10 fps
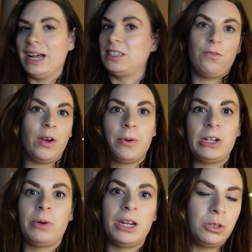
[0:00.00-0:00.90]
As of February
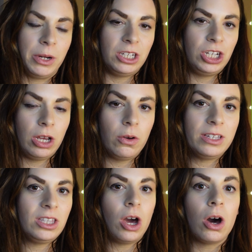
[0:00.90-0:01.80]
2022
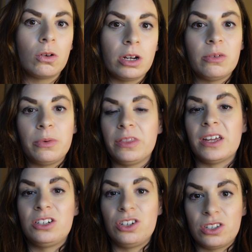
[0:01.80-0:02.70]
is the only one
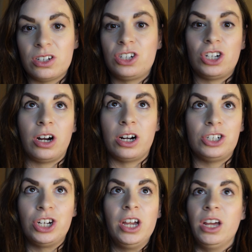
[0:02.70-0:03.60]
that doesn't
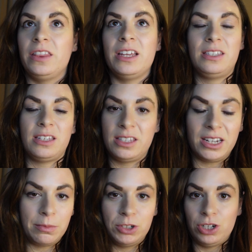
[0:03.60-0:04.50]
charge this
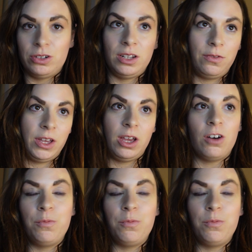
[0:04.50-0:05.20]
stamp duty fee of